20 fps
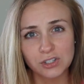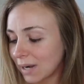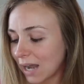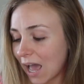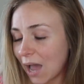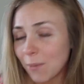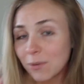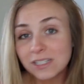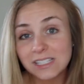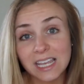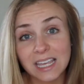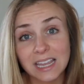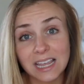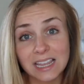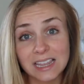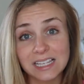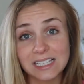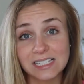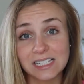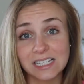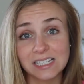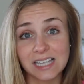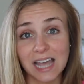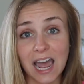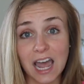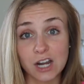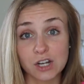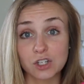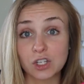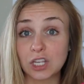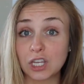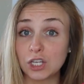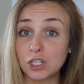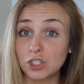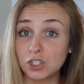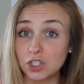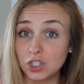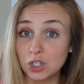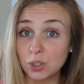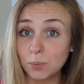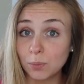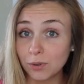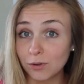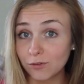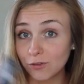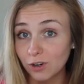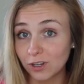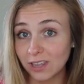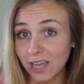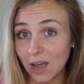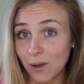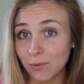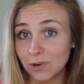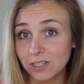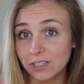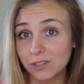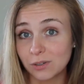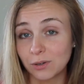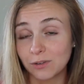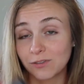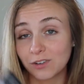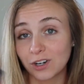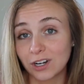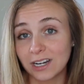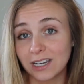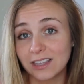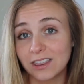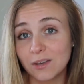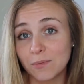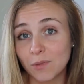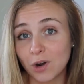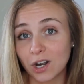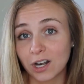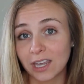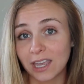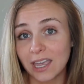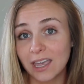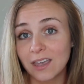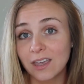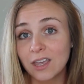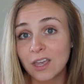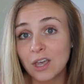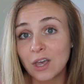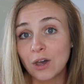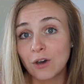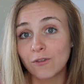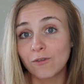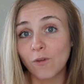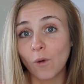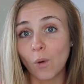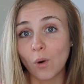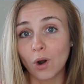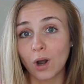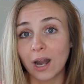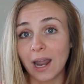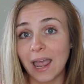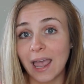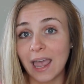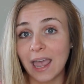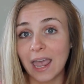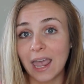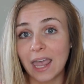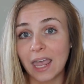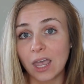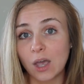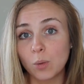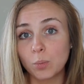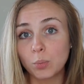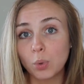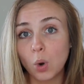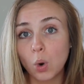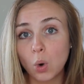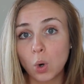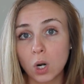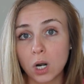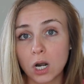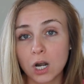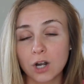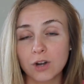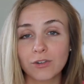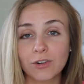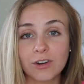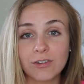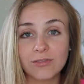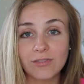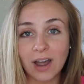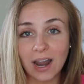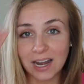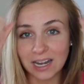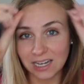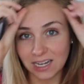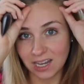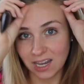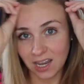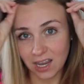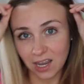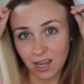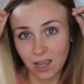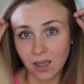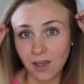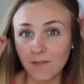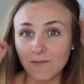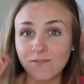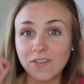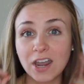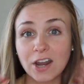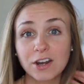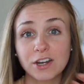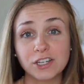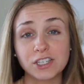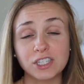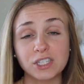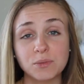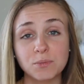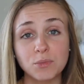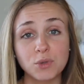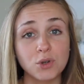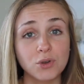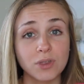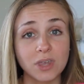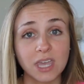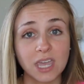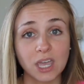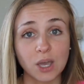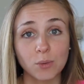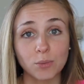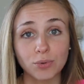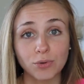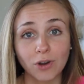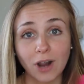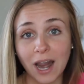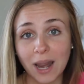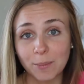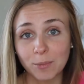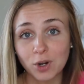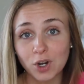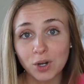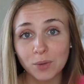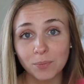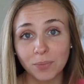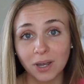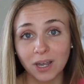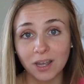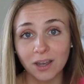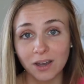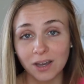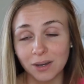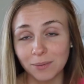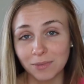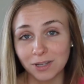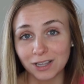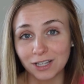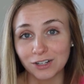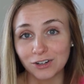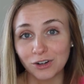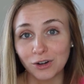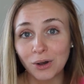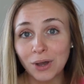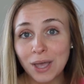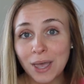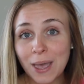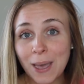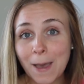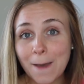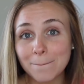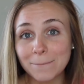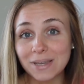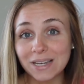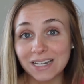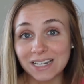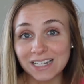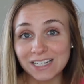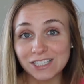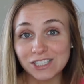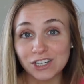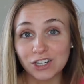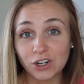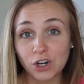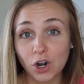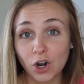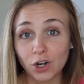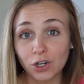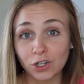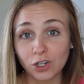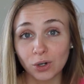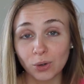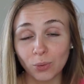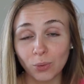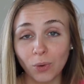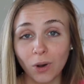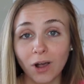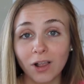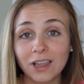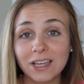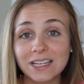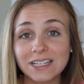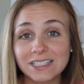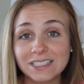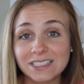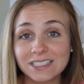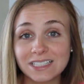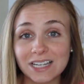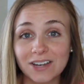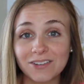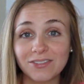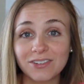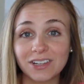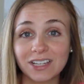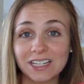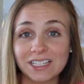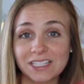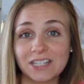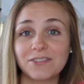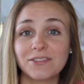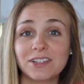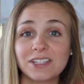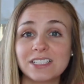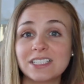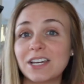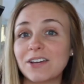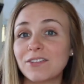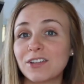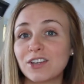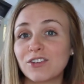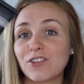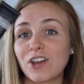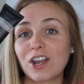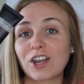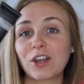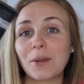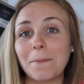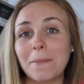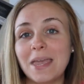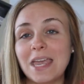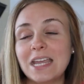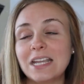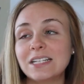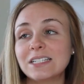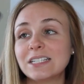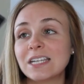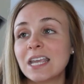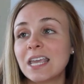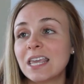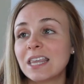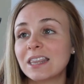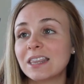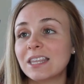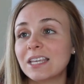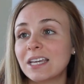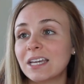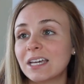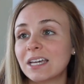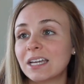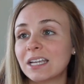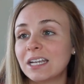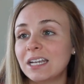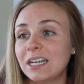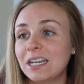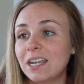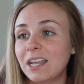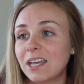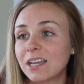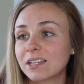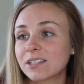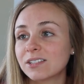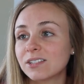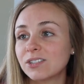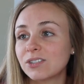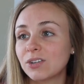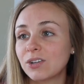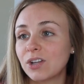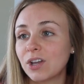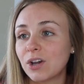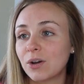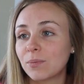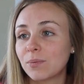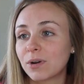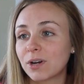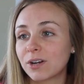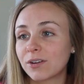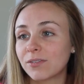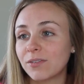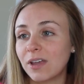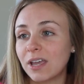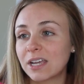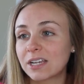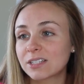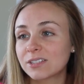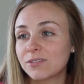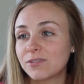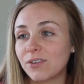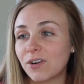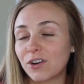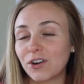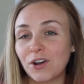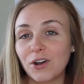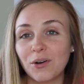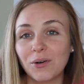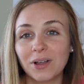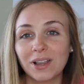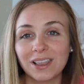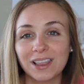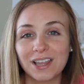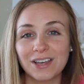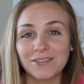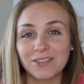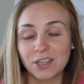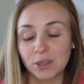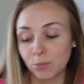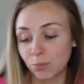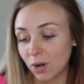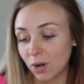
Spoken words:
But I would say that this is actually a dupe for that one. So if you're in the market for a pore refining, a very smoothing primer, but a little bit easier on your wallet, definitely recommend the NYX Studio Perfect Photo Loving